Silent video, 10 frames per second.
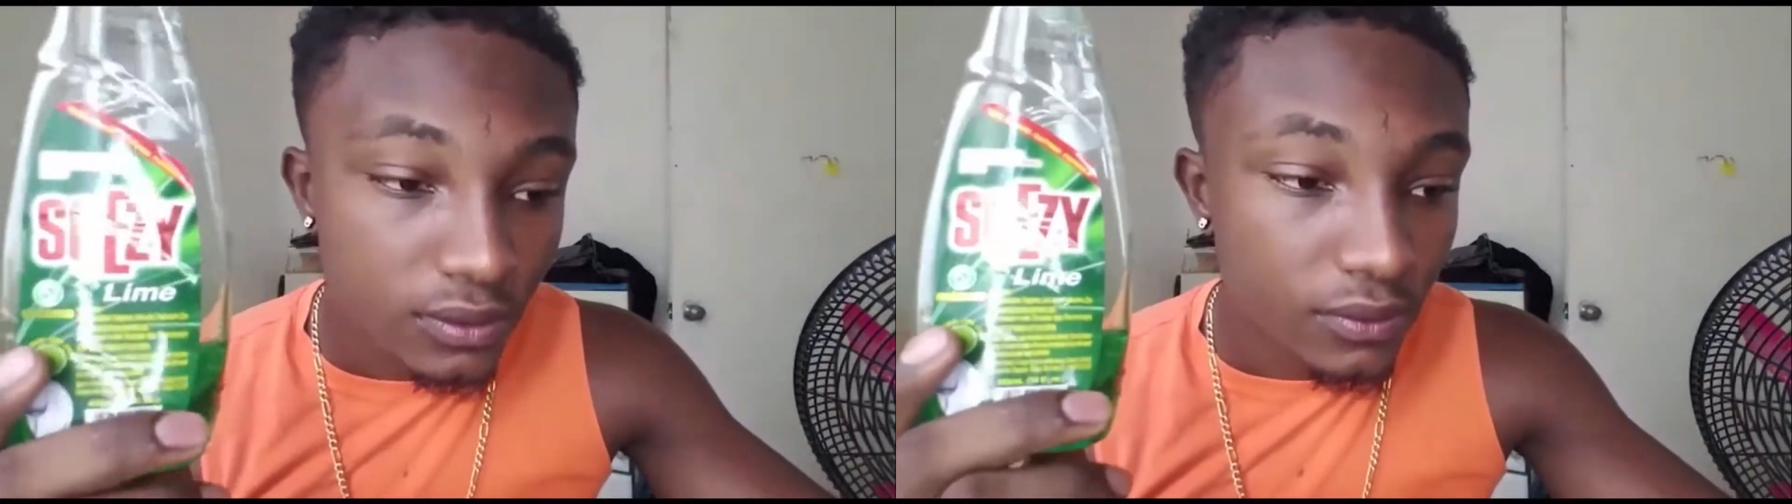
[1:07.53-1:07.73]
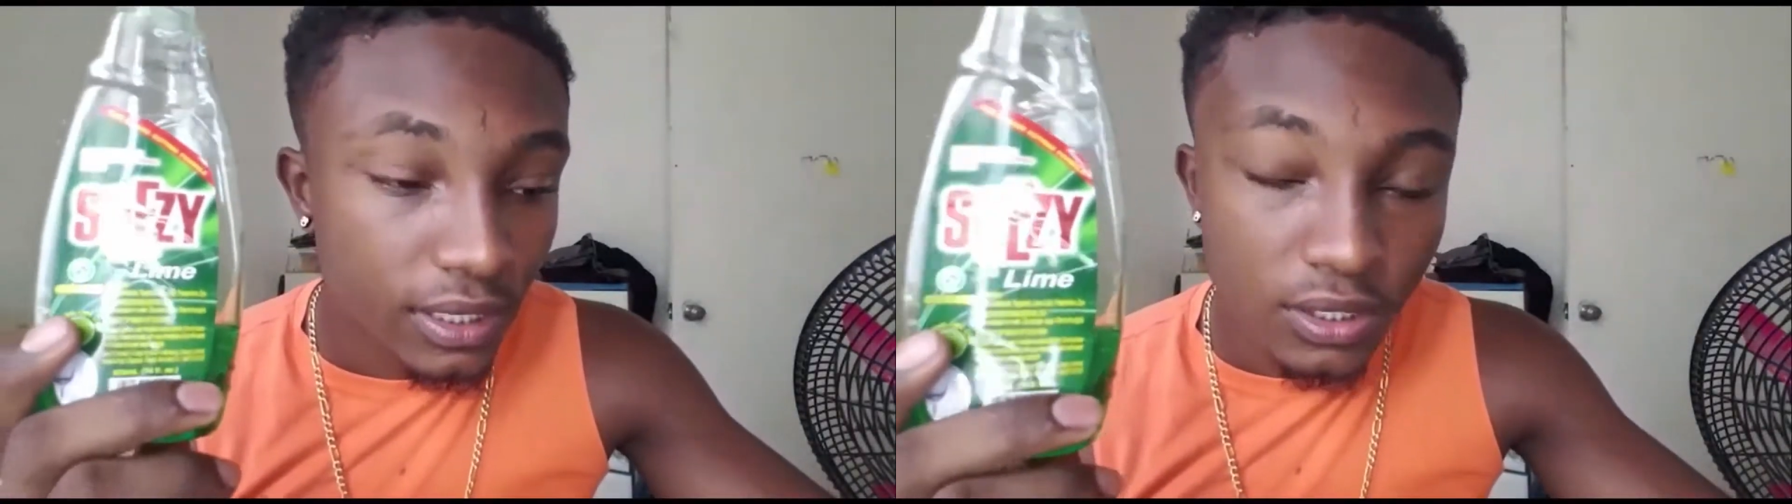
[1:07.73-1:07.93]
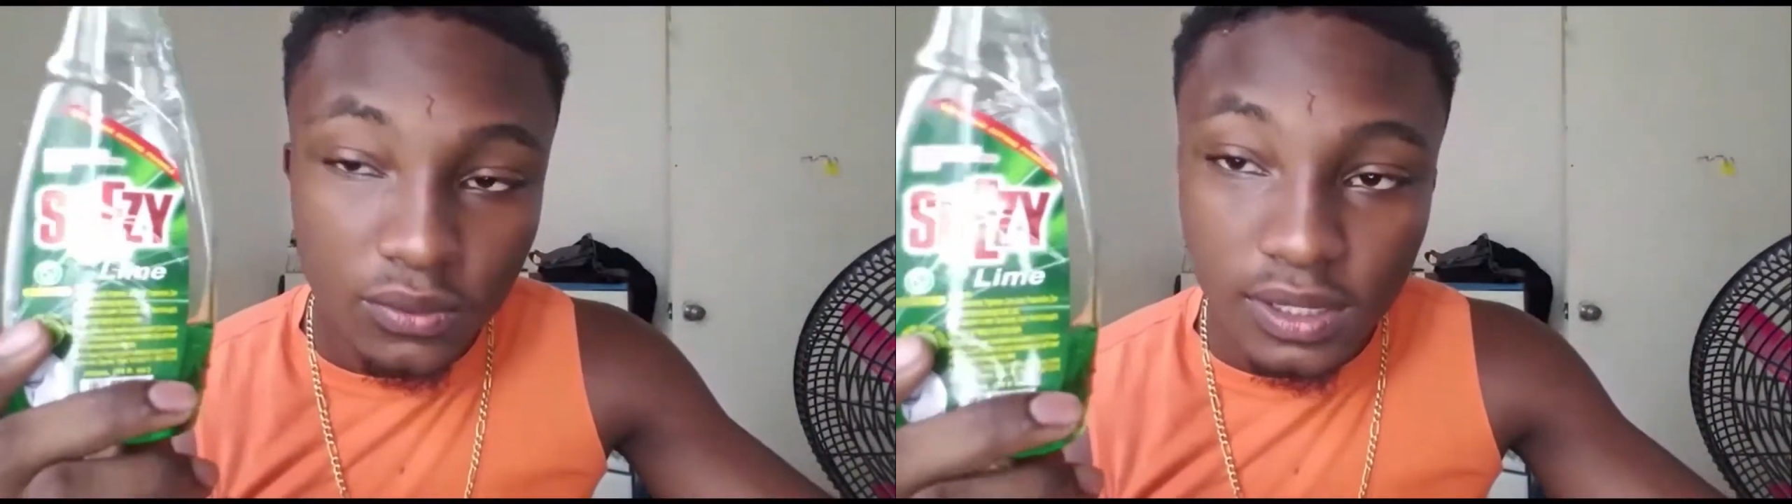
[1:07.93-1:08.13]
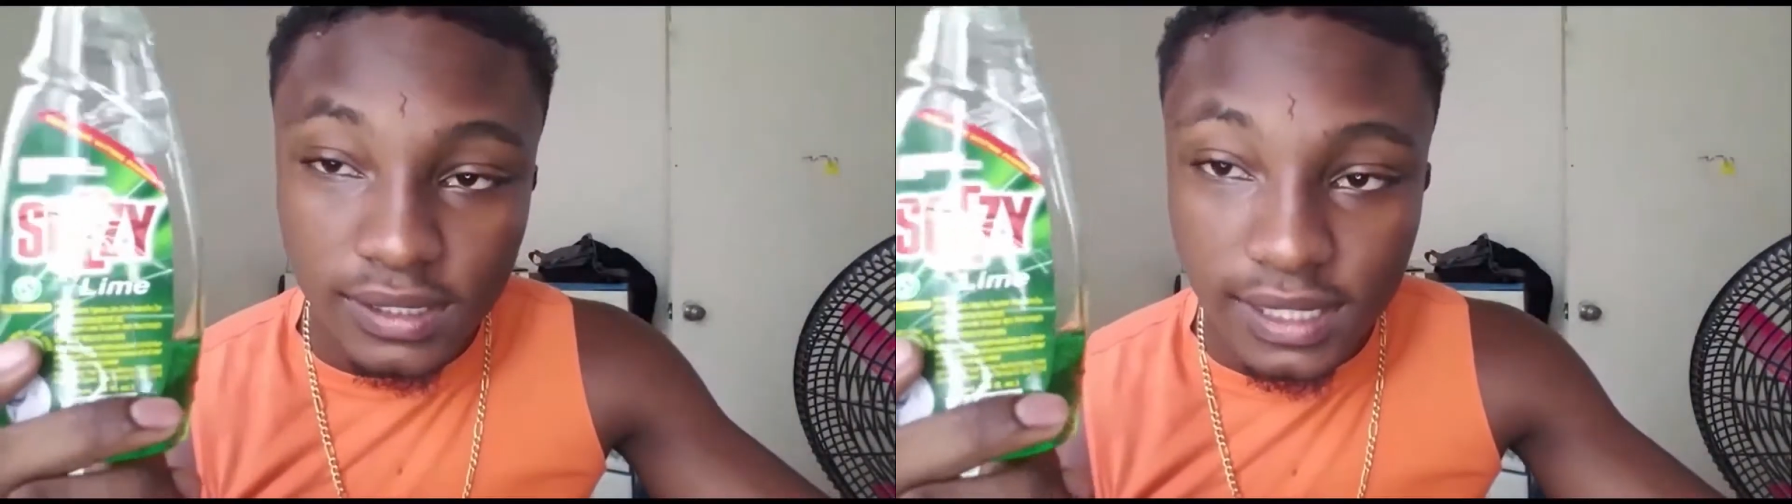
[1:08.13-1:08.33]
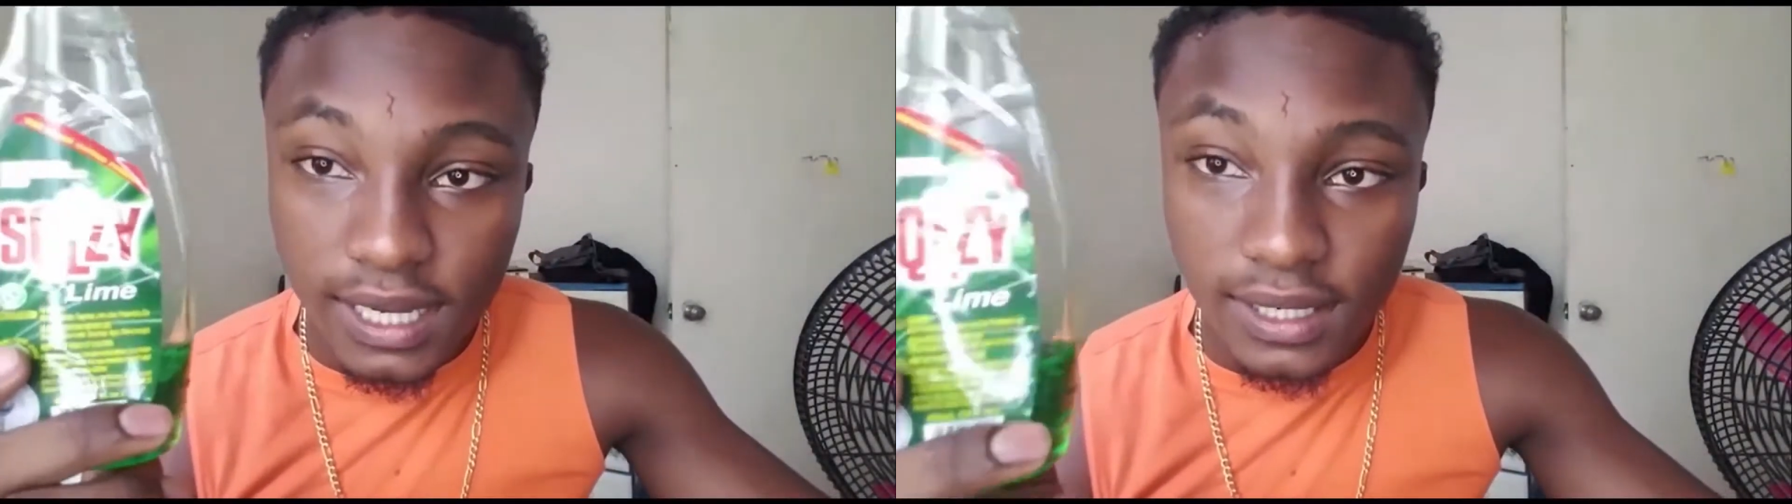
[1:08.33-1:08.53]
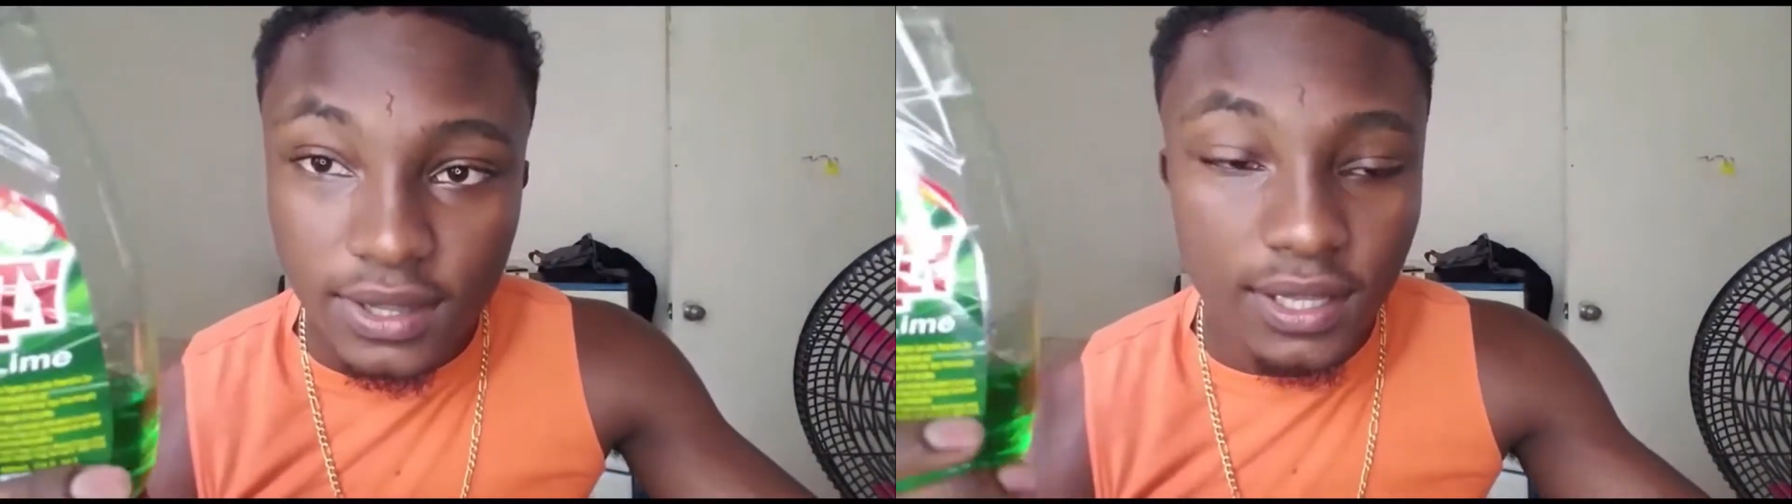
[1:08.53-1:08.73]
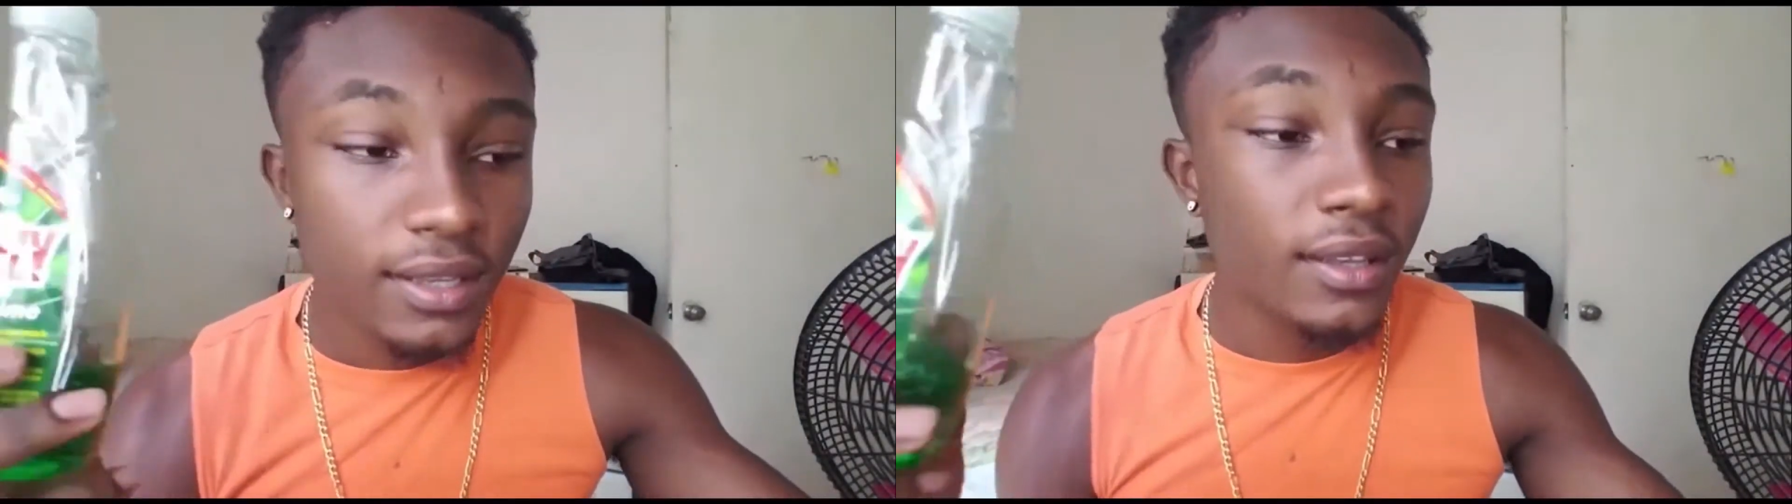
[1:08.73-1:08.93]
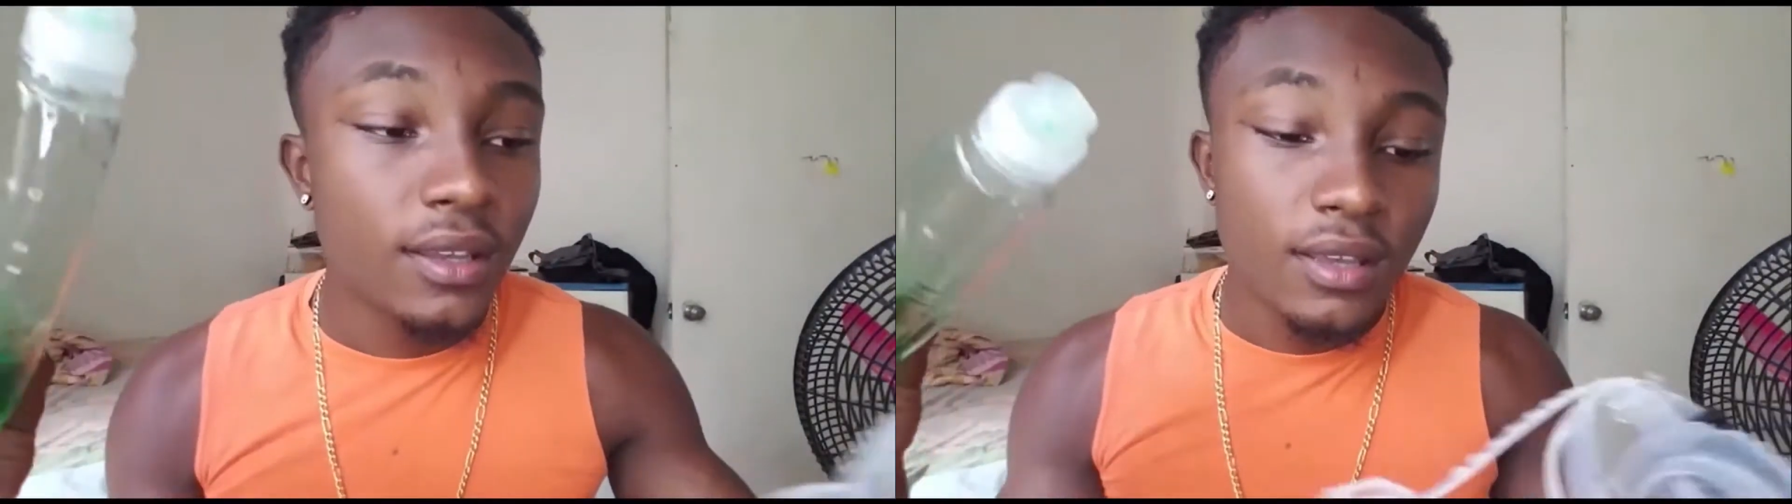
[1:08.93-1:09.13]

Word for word: when you're doing this kind of thing.